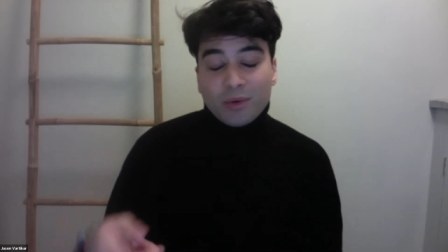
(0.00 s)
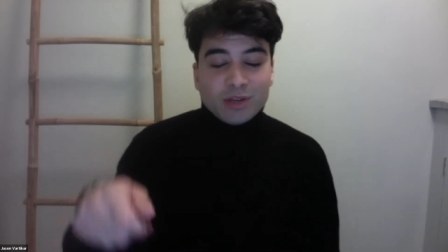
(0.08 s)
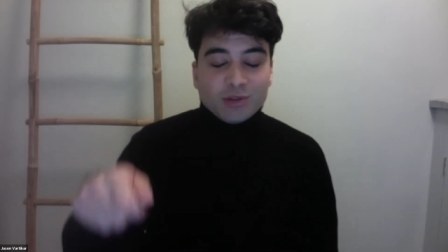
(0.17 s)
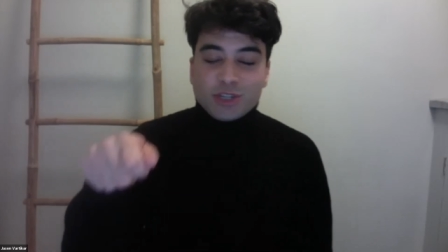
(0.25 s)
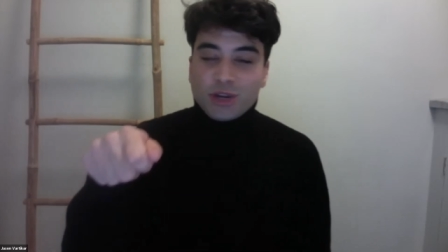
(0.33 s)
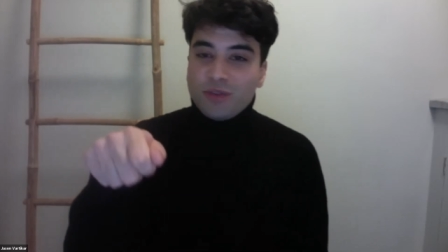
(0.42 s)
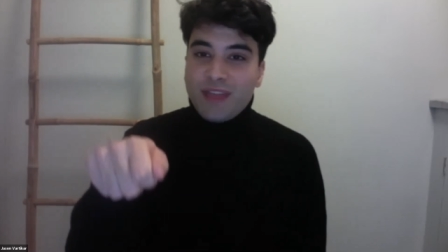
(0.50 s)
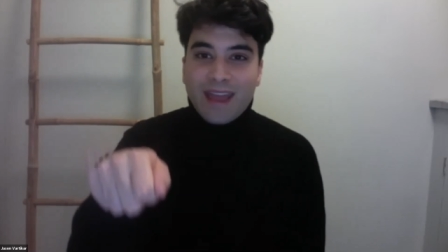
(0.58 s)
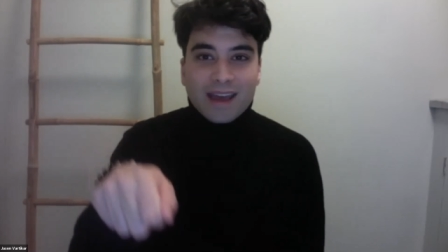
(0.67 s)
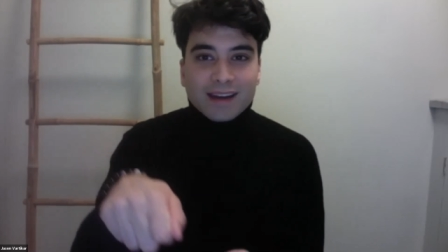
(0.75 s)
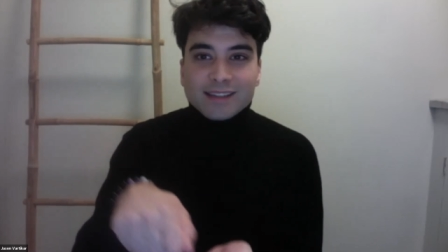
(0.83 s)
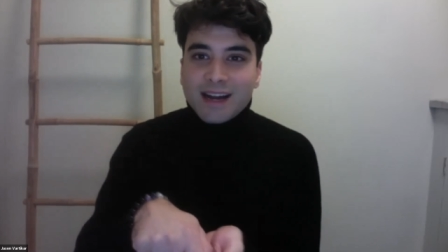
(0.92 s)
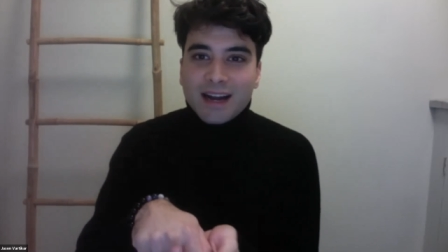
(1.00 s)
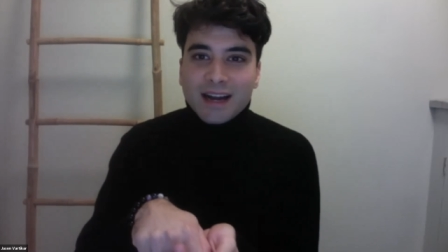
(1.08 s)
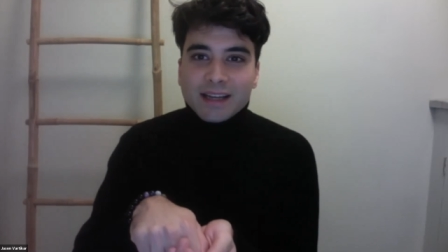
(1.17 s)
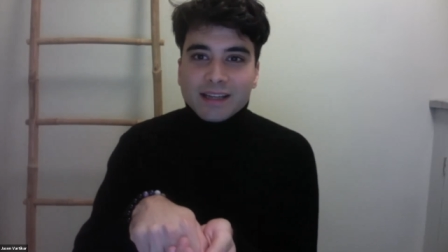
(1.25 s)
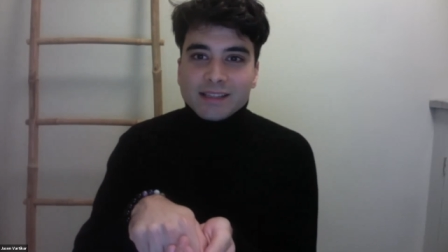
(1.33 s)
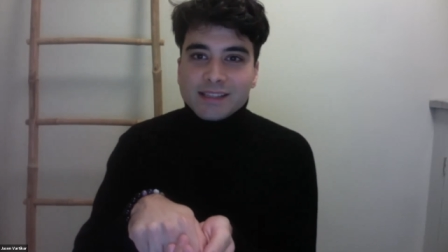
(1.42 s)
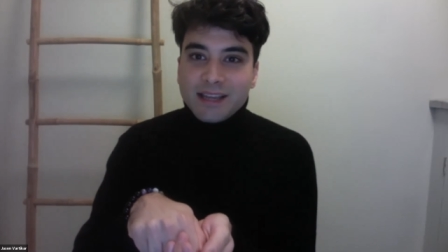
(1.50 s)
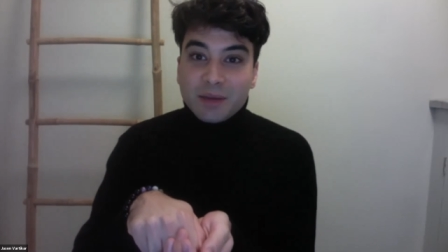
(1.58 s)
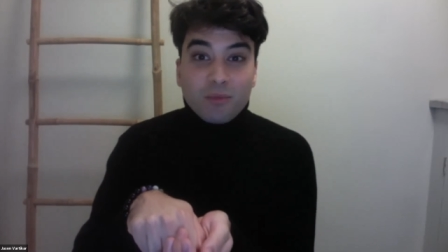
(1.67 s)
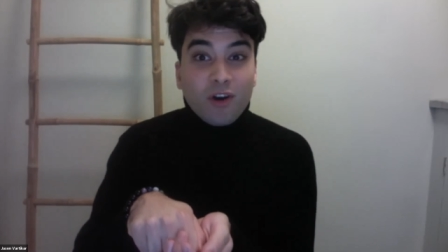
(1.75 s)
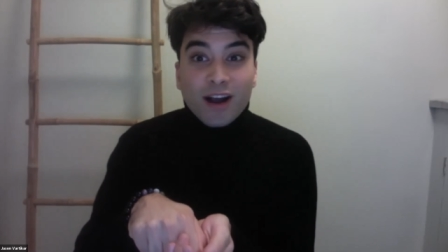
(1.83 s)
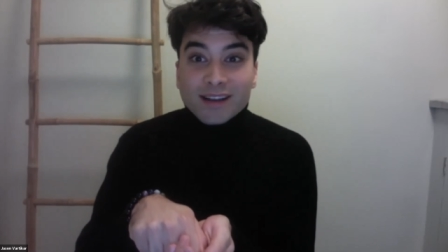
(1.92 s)
when you show the
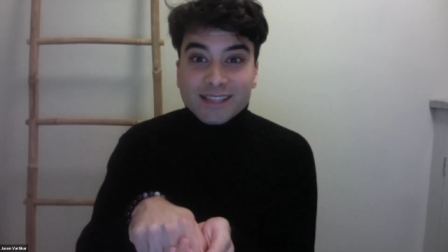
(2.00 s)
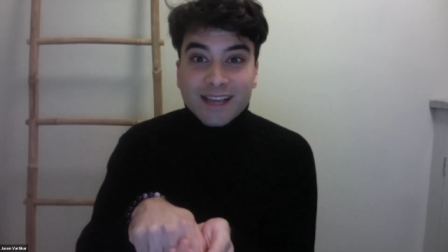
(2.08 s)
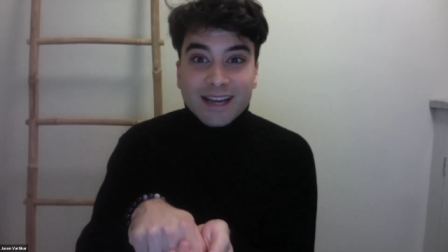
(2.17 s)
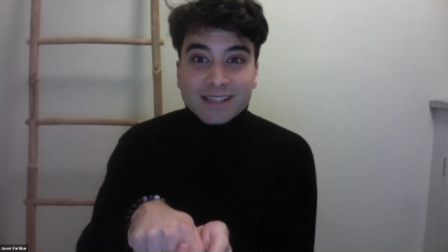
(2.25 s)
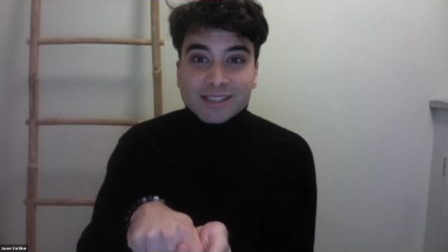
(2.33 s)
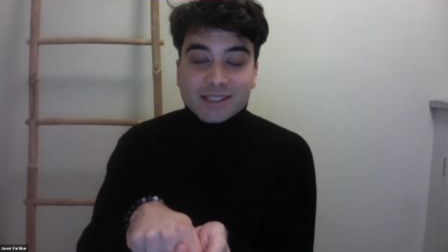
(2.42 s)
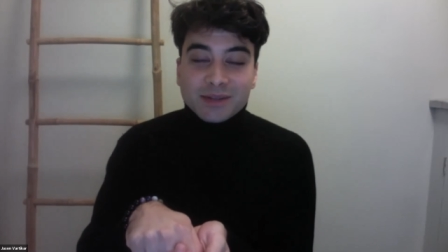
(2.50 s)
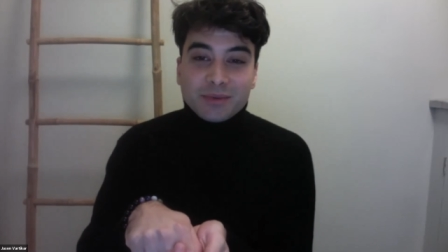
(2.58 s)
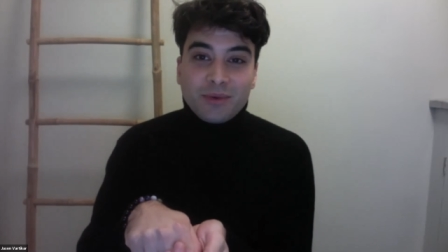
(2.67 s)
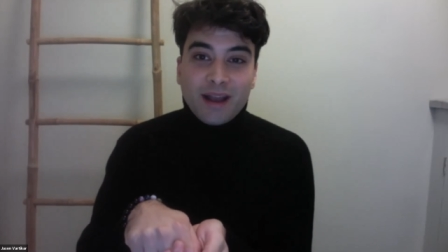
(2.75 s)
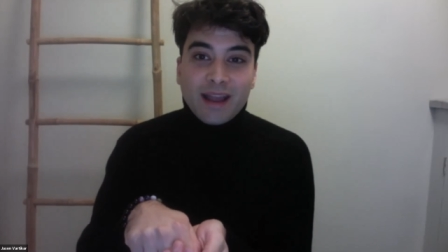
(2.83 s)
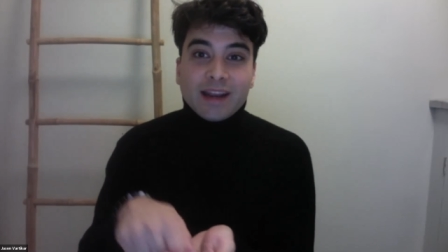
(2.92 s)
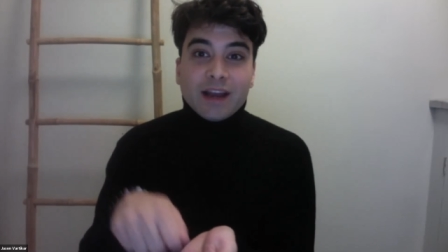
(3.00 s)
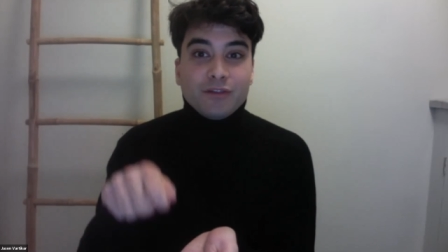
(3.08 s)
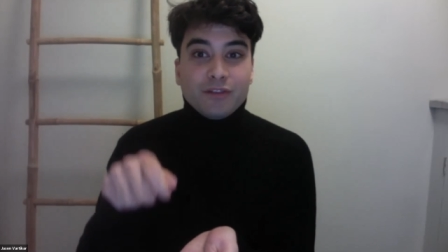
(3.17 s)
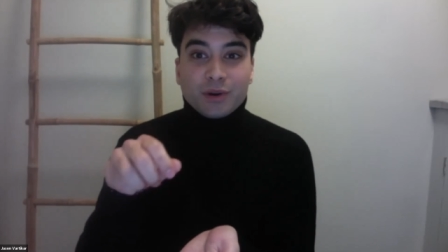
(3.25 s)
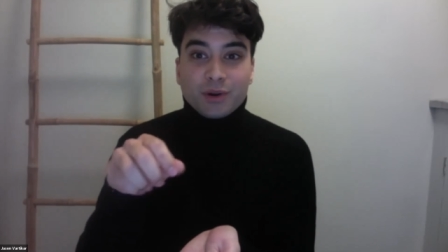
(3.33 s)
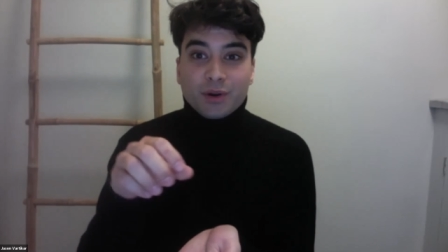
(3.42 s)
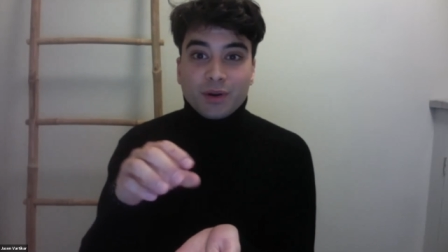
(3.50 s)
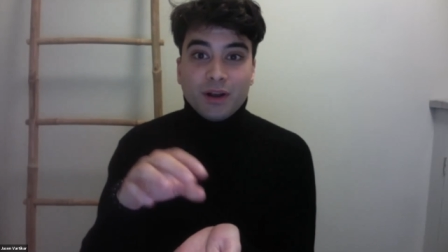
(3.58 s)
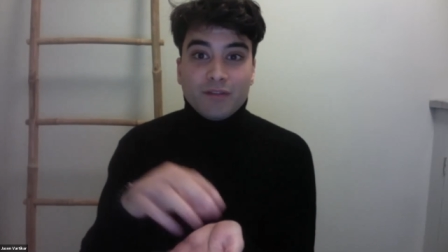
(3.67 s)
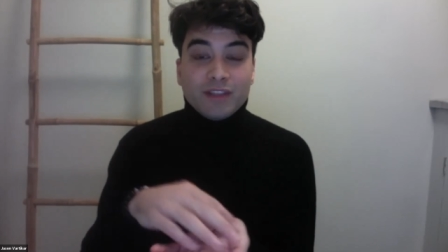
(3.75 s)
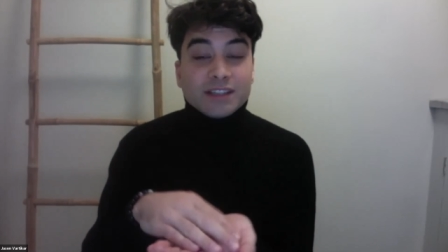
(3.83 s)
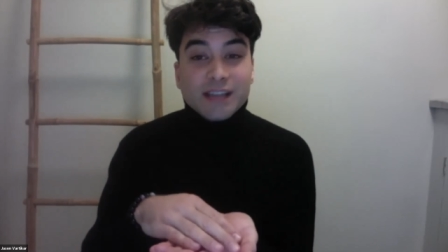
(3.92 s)
anodizing process, right, of your,
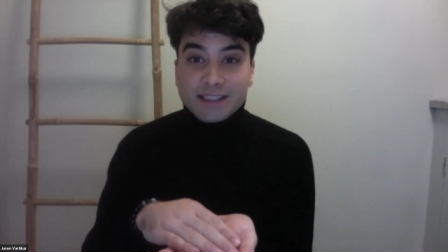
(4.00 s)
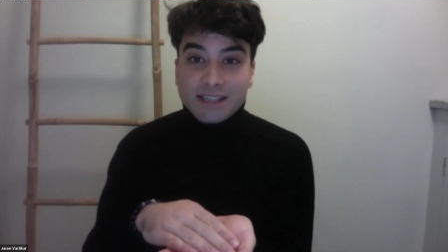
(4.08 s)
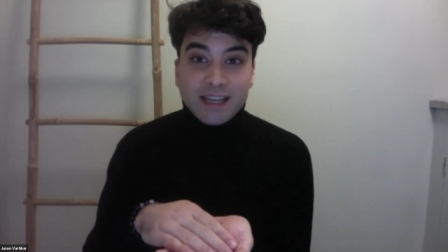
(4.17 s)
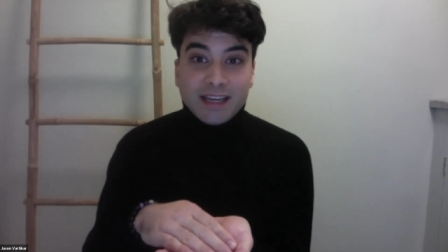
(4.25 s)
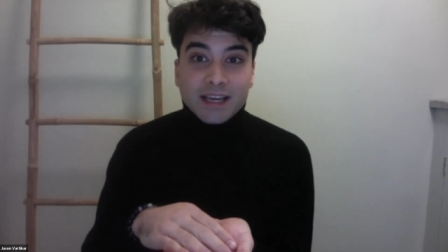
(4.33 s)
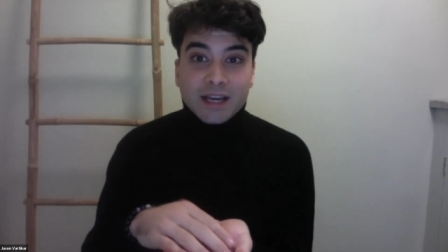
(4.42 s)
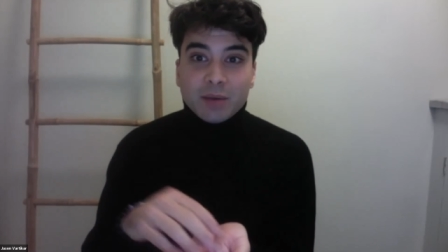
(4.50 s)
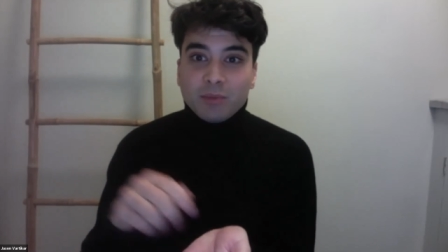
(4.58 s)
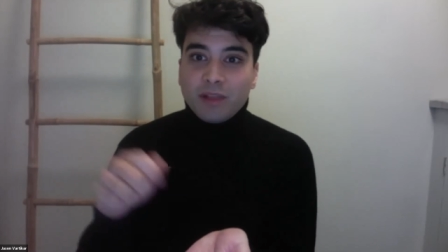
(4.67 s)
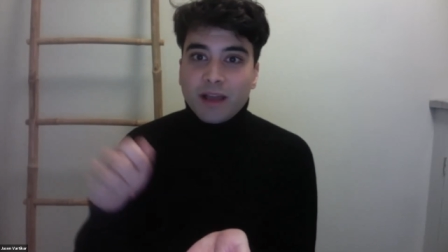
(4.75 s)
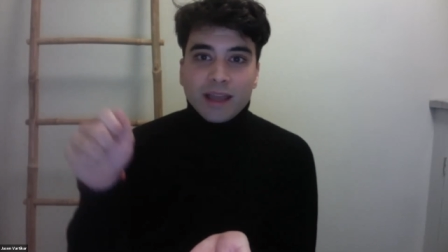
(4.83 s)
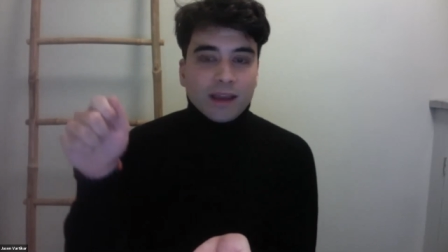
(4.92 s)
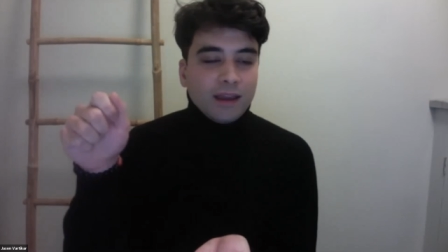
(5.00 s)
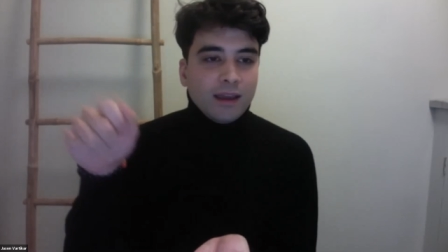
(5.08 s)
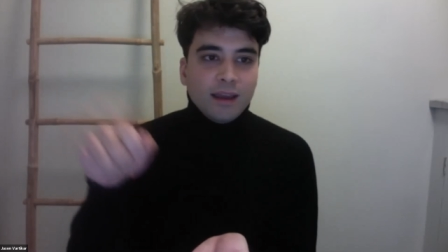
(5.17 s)
of the titanium, like